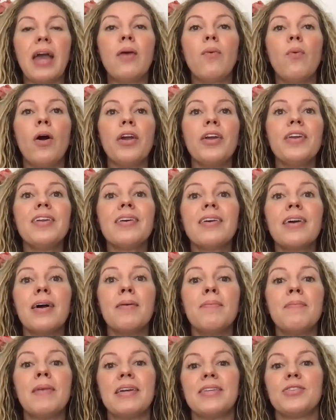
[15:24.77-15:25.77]
I want you to
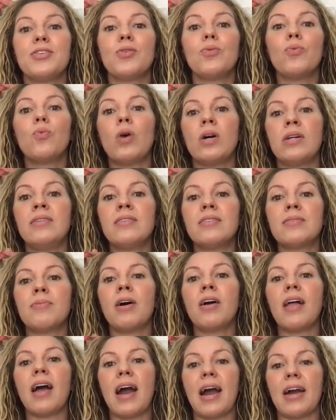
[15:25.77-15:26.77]
commit to one
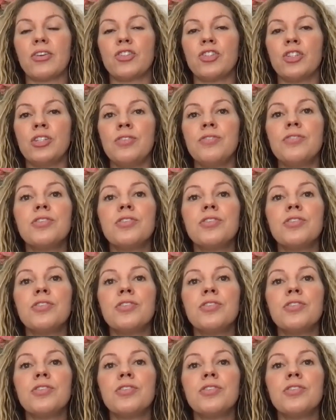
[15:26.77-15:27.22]
small action